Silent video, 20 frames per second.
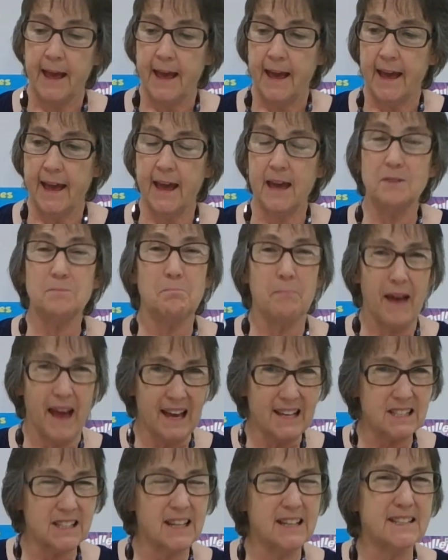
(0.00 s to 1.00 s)
And
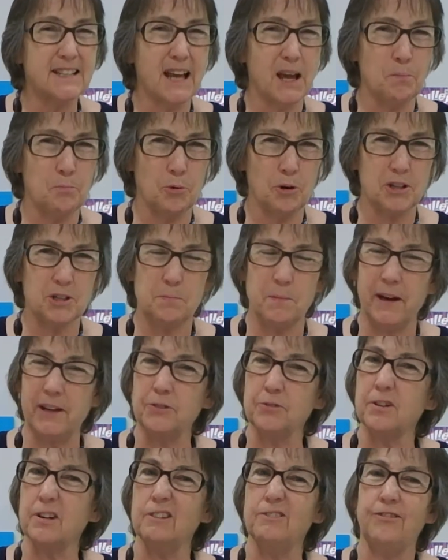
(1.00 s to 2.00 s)
masking tape works better.
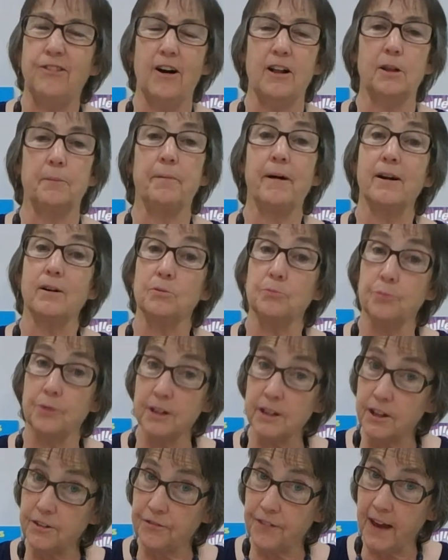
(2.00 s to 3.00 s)
It'll fall apart
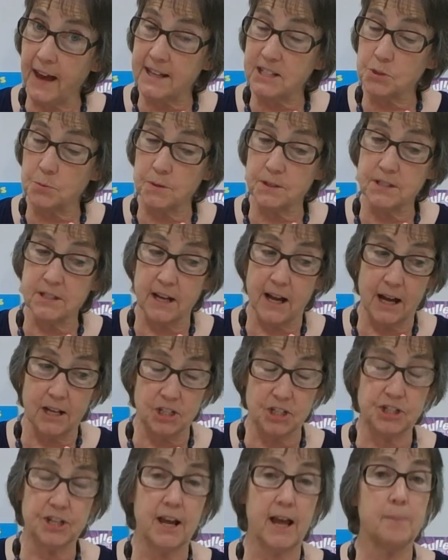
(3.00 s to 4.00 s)
really fast with
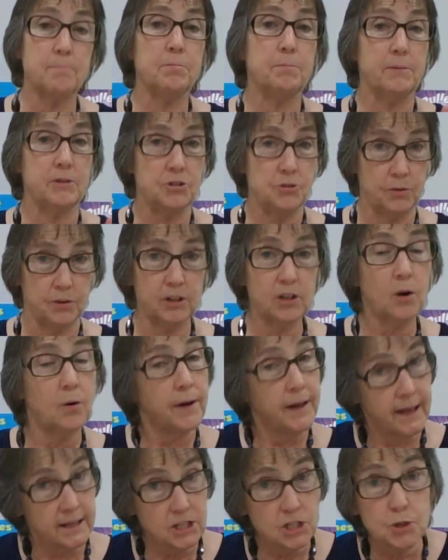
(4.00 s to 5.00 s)
Scotch tape, but you can go
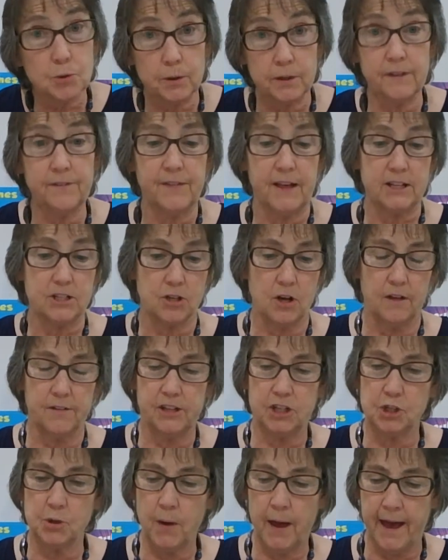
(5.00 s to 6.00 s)
ahead and do it if that's all
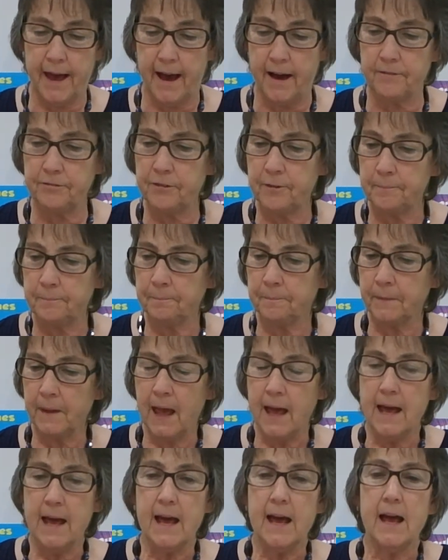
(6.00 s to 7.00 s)
that you have.
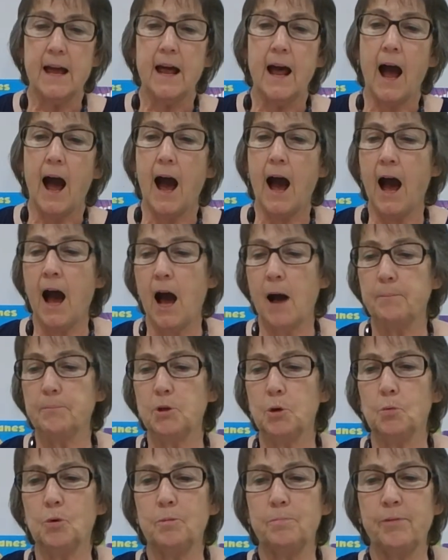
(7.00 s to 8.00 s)
You
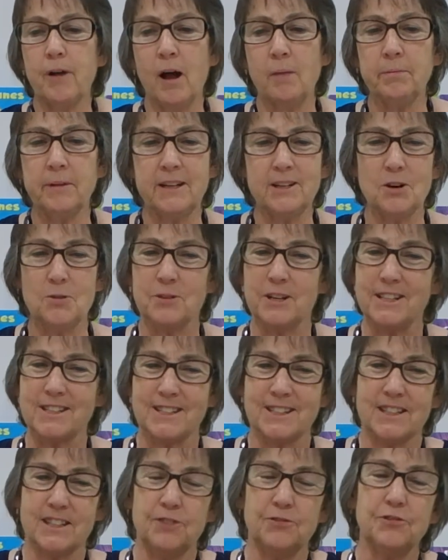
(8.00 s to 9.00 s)
will probably notice
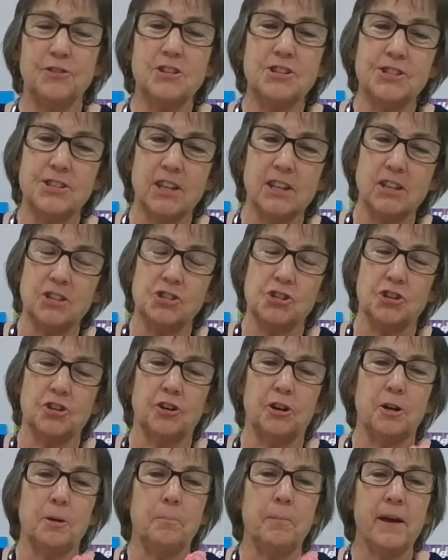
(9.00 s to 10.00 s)
the first thing that you're
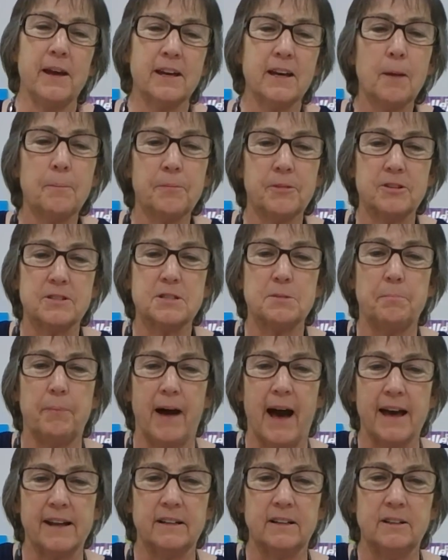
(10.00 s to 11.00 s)
going to pick up this
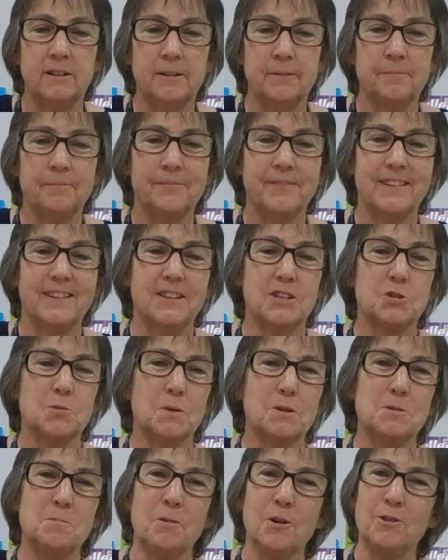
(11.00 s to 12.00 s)
bottle. This
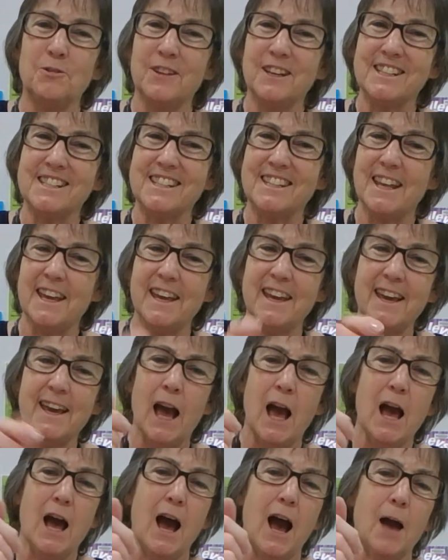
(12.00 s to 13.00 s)
one's perfect. See,
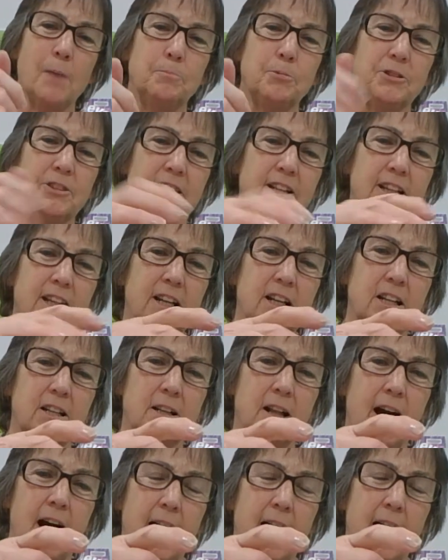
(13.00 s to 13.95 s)
I put the little